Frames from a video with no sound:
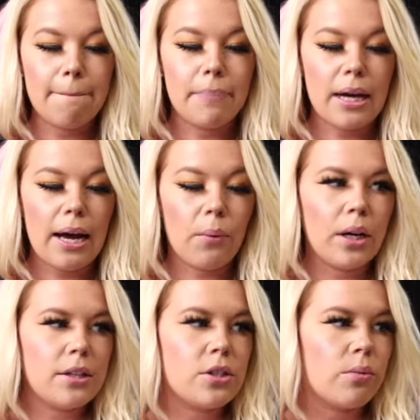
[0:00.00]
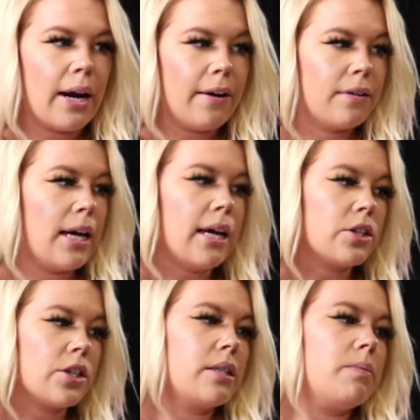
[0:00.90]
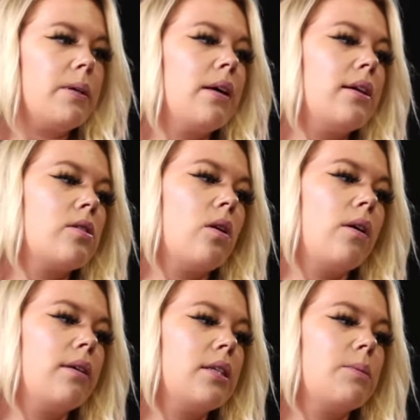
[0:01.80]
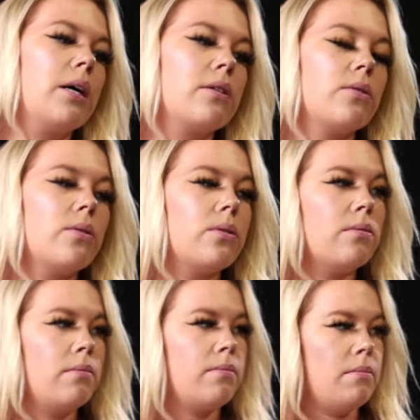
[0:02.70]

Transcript: but I wanted to round the edges because on this puzzle,